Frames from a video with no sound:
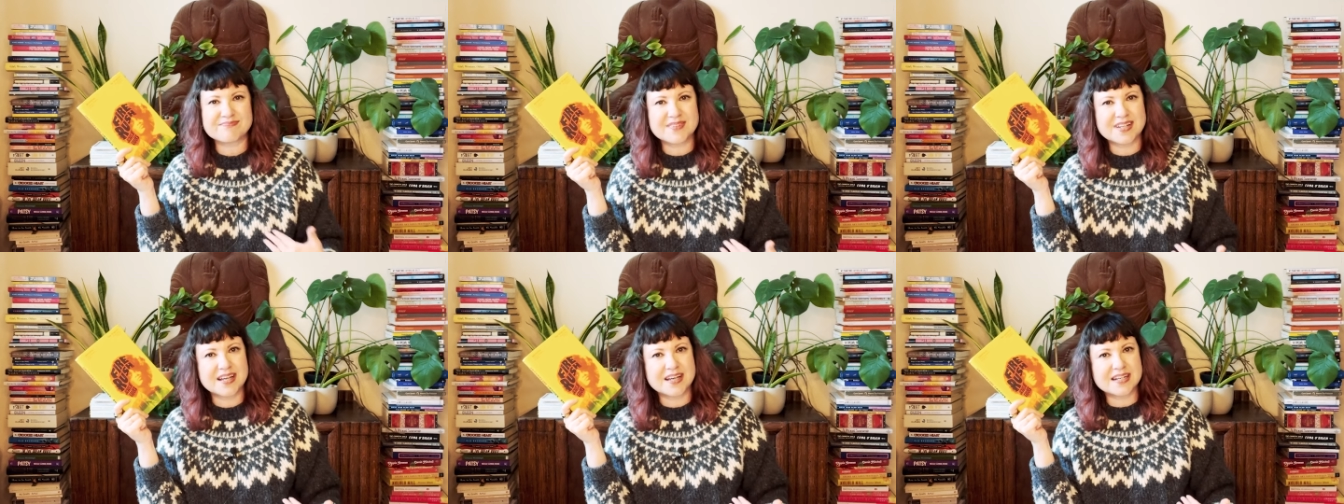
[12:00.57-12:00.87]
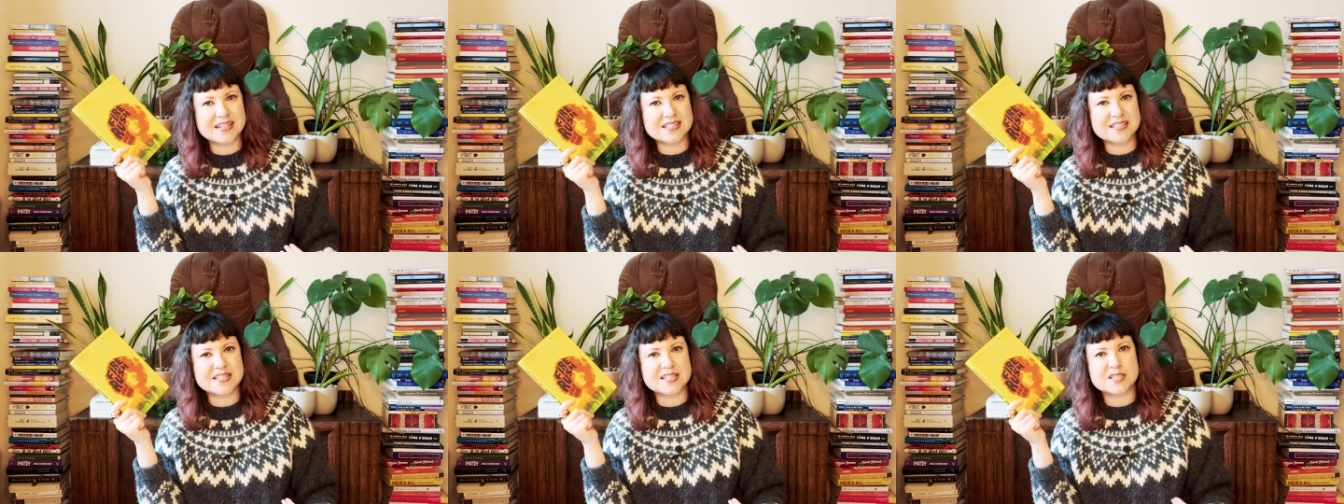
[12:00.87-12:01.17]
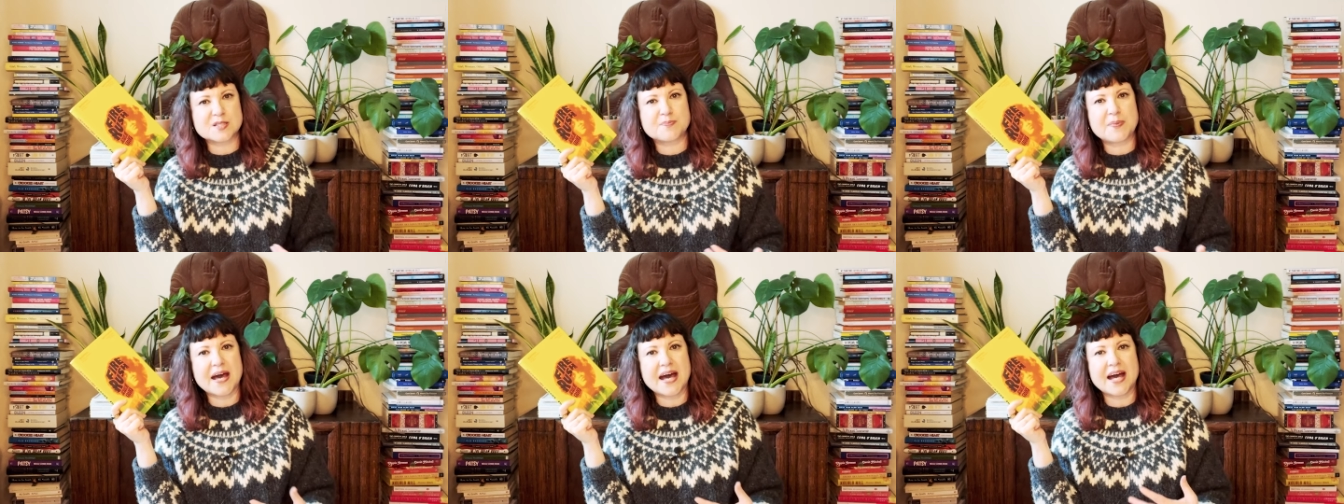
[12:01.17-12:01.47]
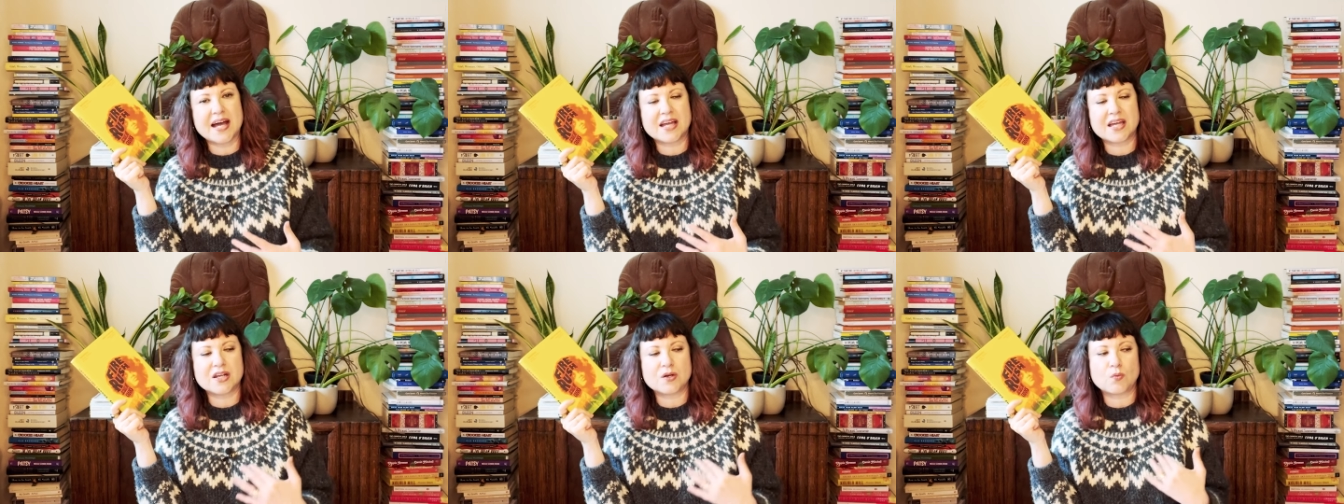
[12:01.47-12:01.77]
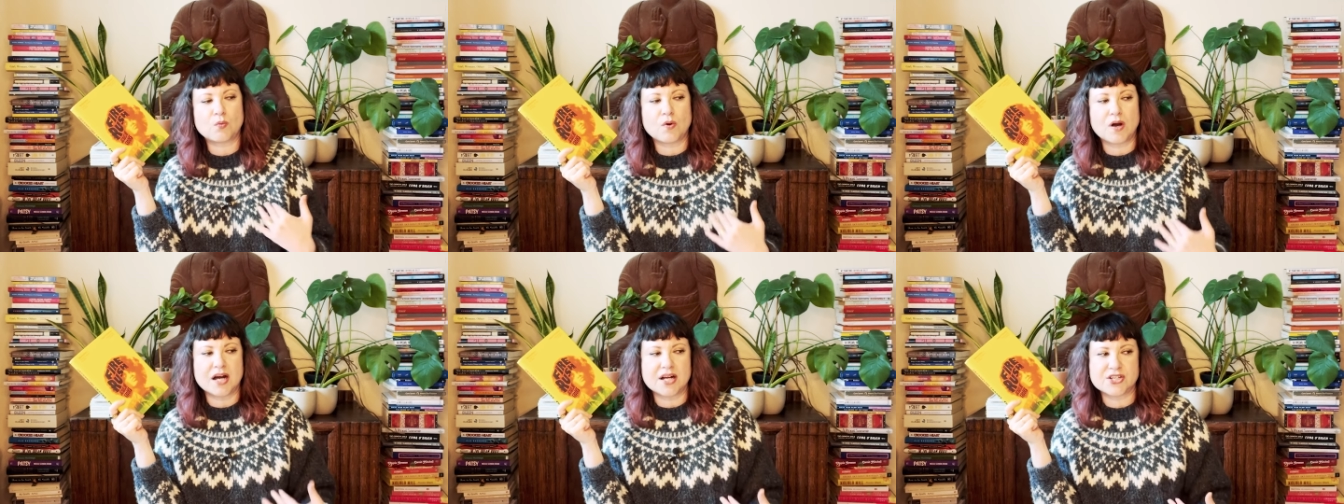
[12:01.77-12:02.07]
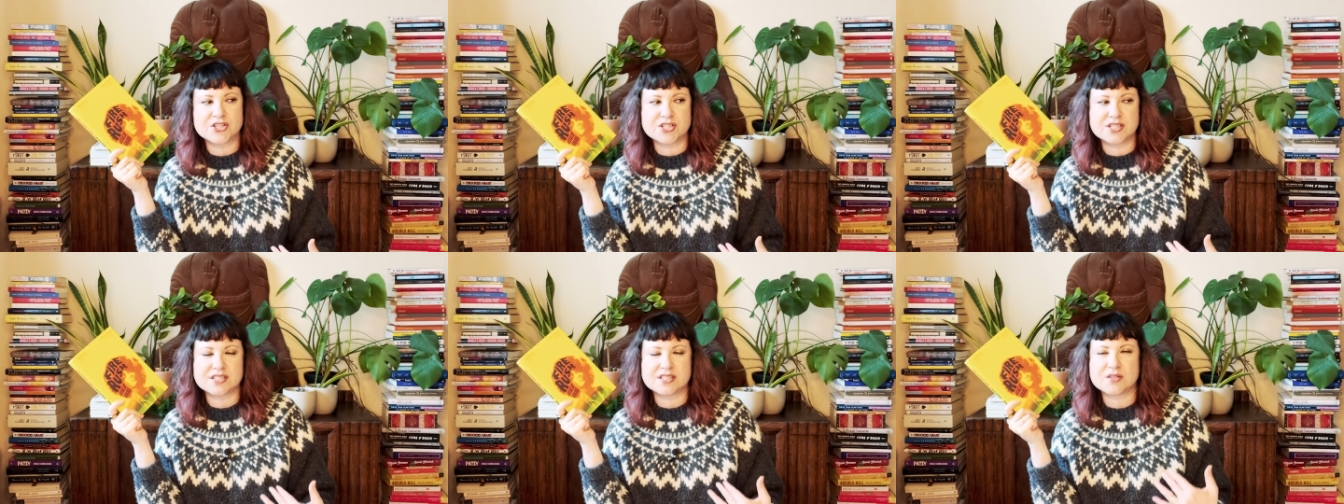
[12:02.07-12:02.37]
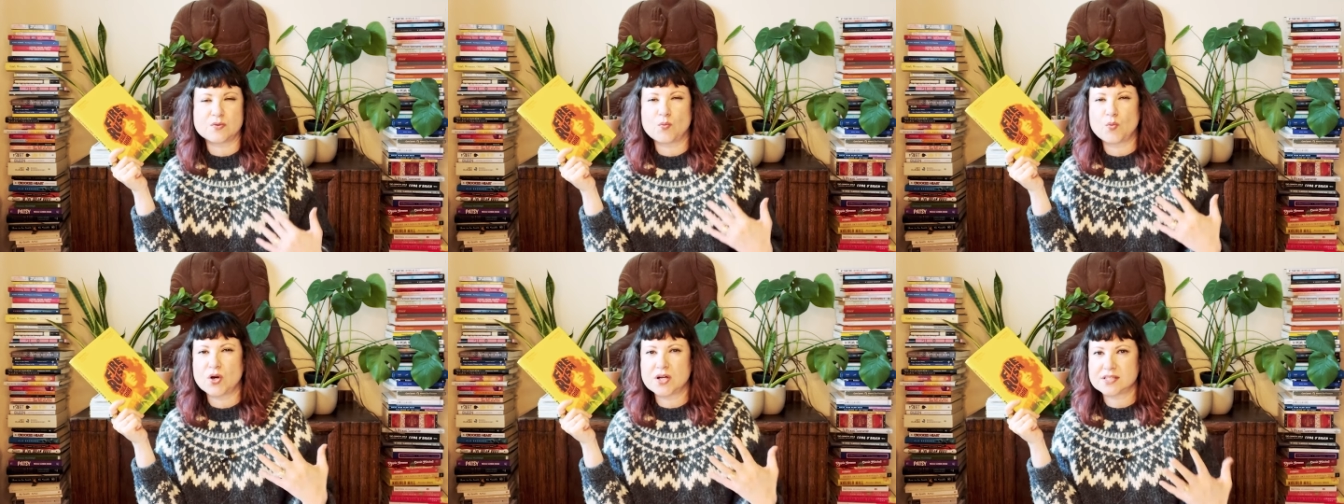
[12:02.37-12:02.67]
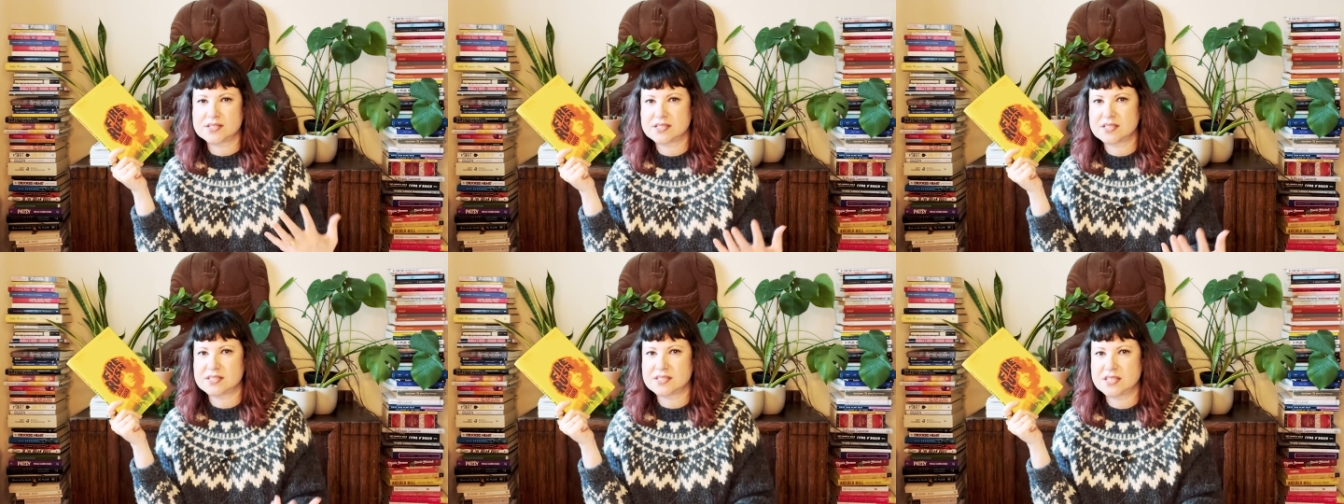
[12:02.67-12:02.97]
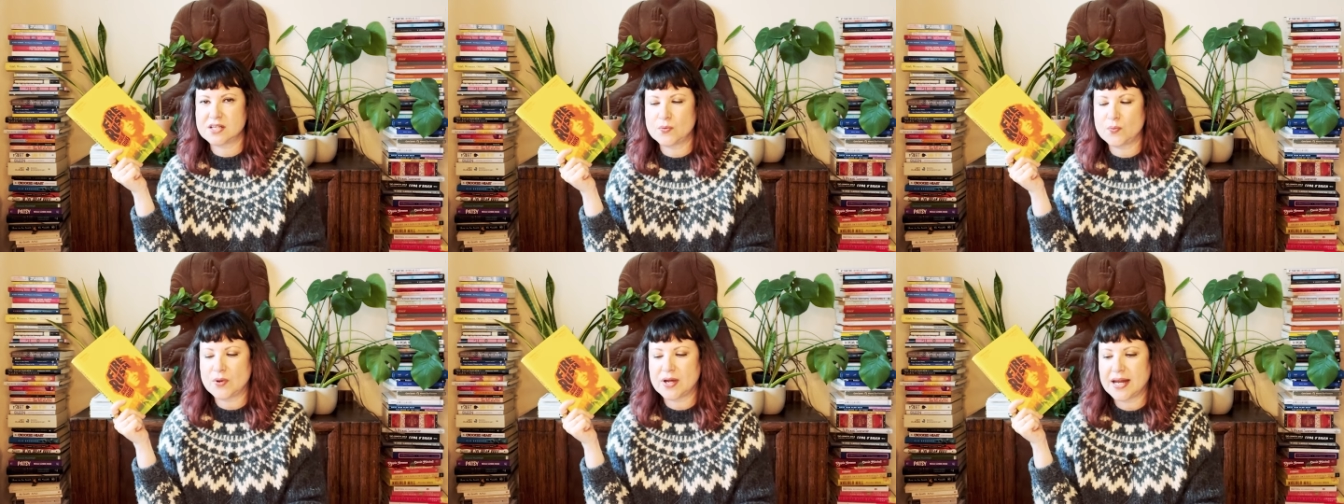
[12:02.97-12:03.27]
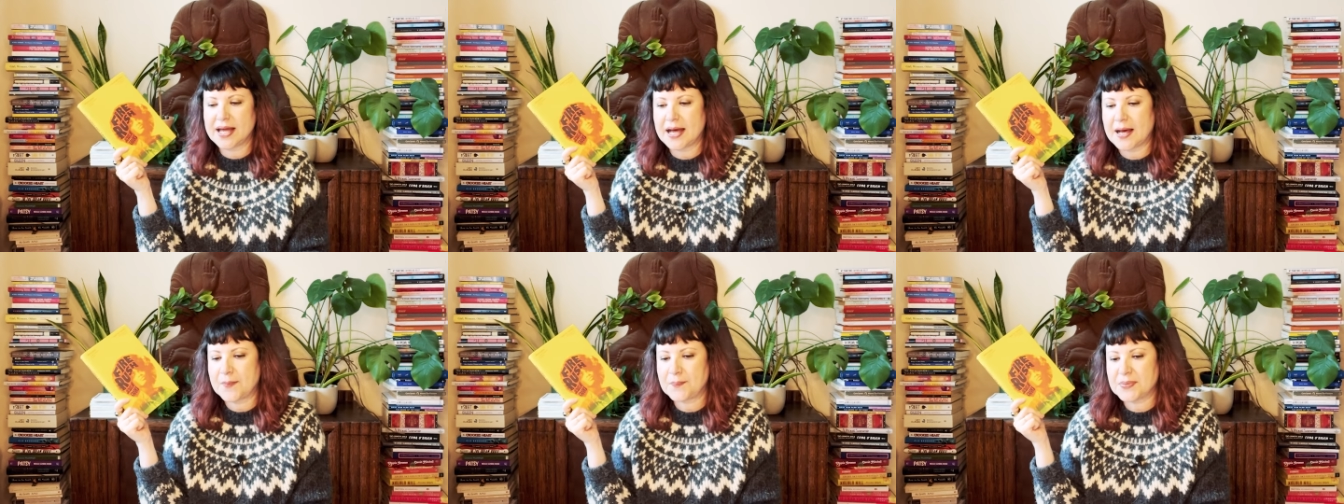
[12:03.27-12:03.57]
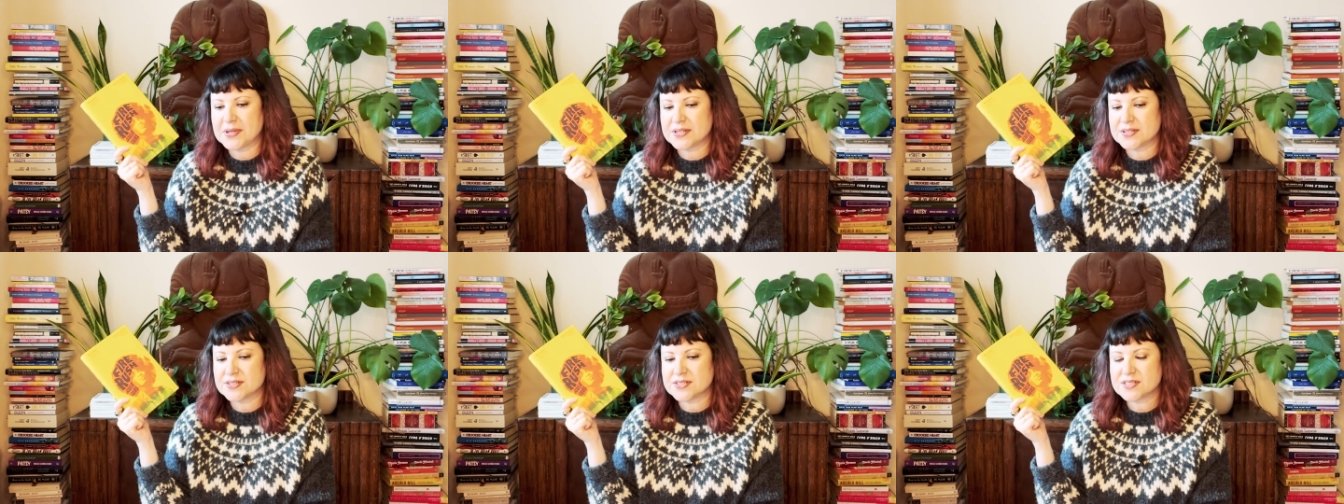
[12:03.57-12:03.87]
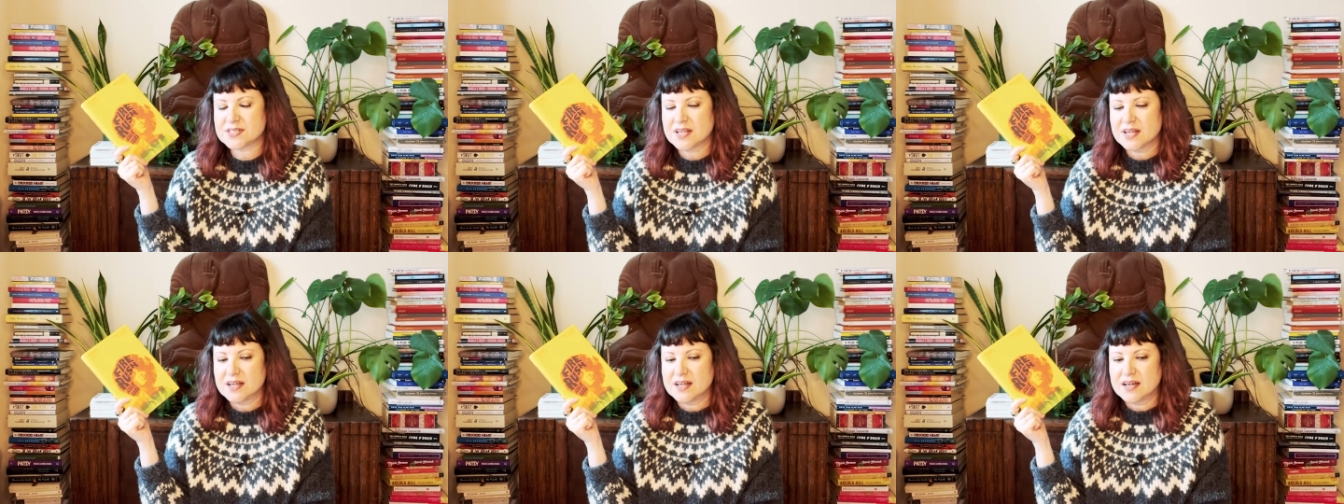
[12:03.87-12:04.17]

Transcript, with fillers: kind of sits back and watches and wants to see what happens.